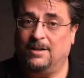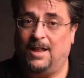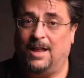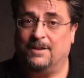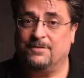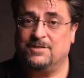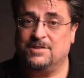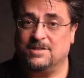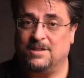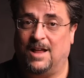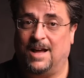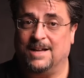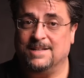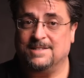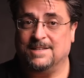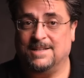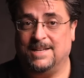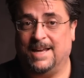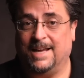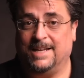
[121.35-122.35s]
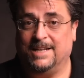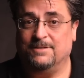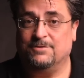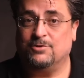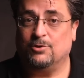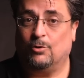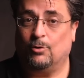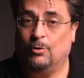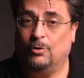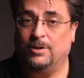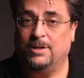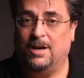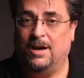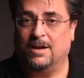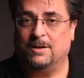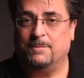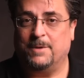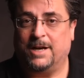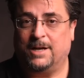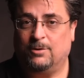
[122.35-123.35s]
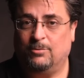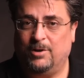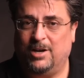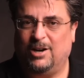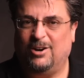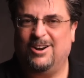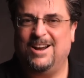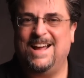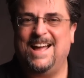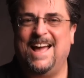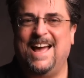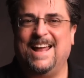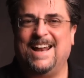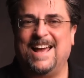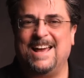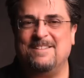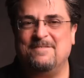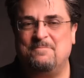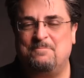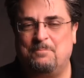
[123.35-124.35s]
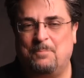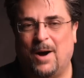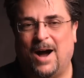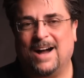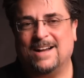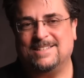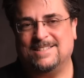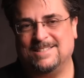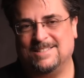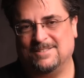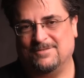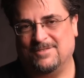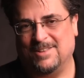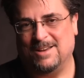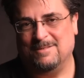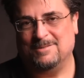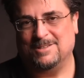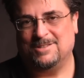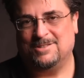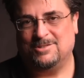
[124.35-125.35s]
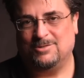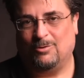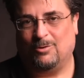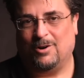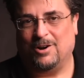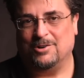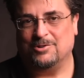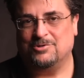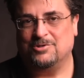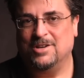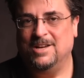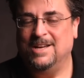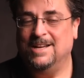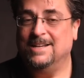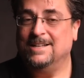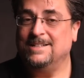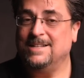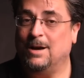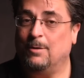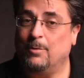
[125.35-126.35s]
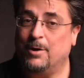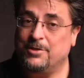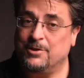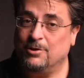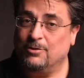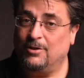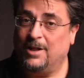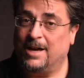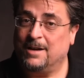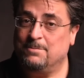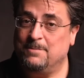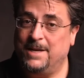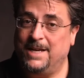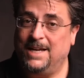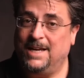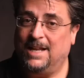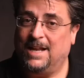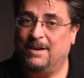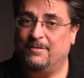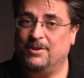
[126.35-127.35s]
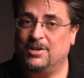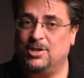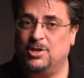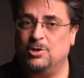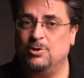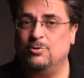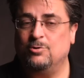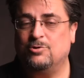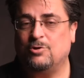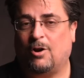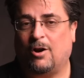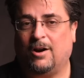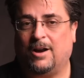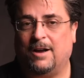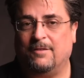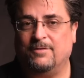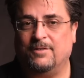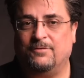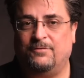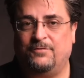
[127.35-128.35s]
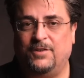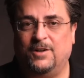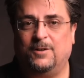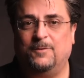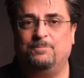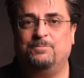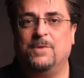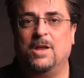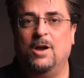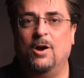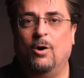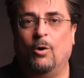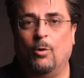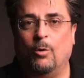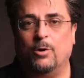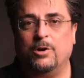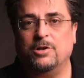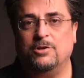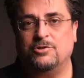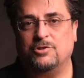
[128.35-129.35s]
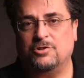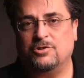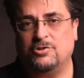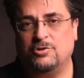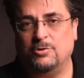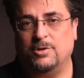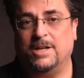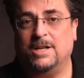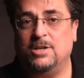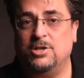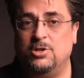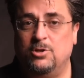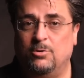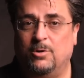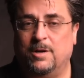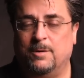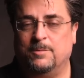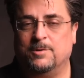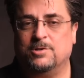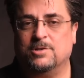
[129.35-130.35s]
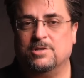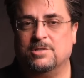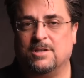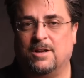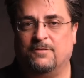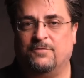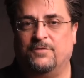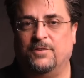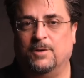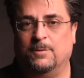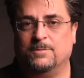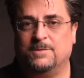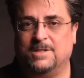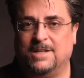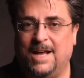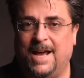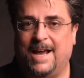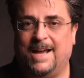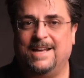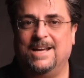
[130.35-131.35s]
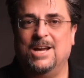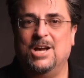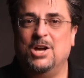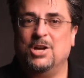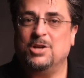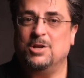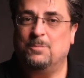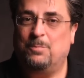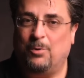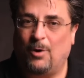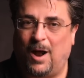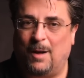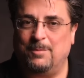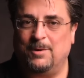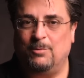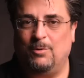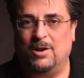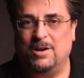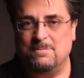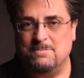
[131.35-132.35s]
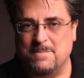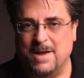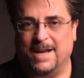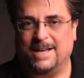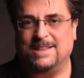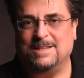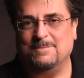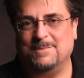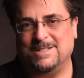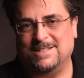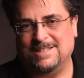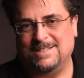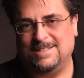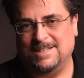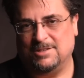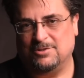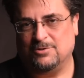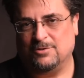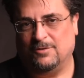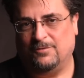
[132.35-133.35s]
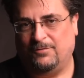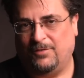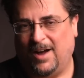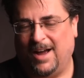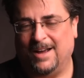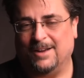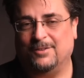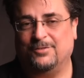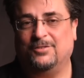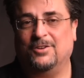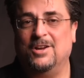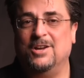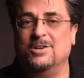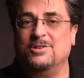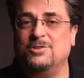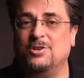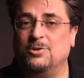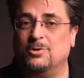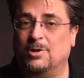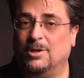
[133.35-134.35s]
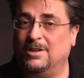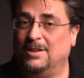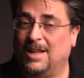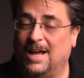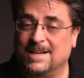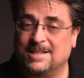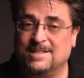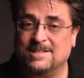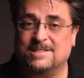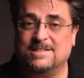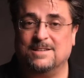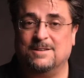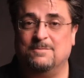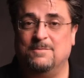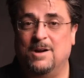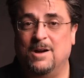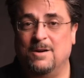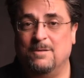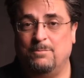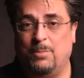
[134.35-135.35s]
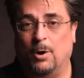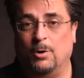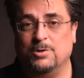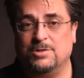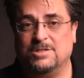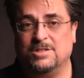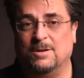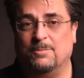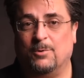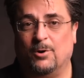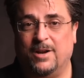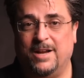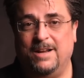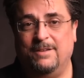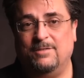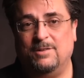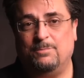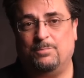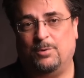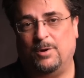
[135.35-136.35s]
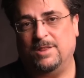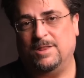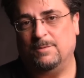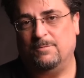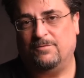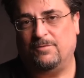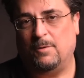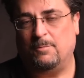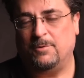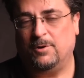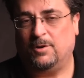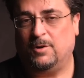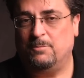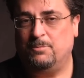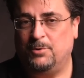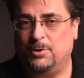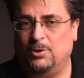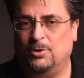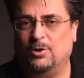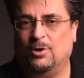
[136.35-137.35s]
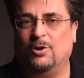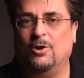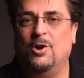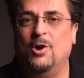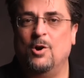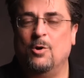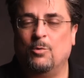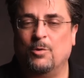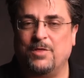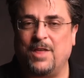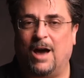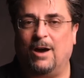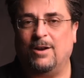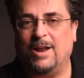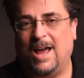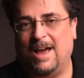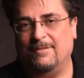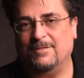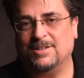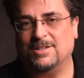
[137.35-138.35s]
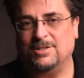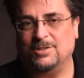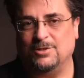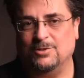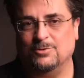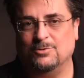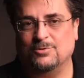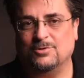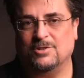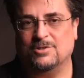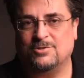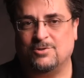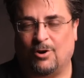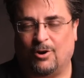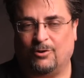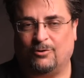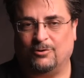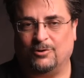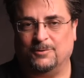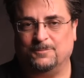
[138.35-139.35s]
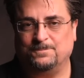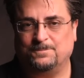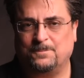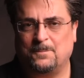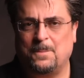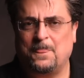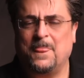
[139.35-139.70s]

a lot of slides and negatives early on in my career, and I have boxes of them in storage. Now, whether you're like me and have a huge archive of film, or you're just shooting new images on film today, you probably want to make them into digital files so you can license them, post them, or even print them from your computer without having to use a darkroom.